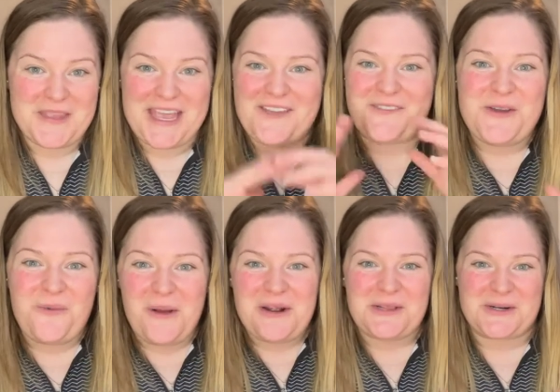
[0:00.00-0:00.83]
if you
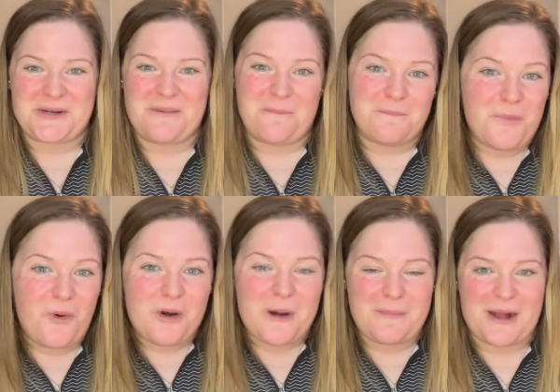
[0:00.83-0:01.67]
want to learn
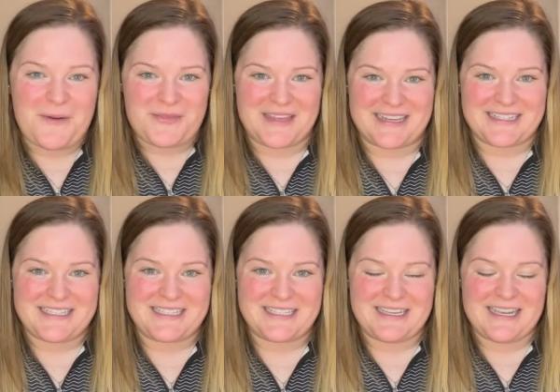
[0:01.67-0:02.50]
more about this,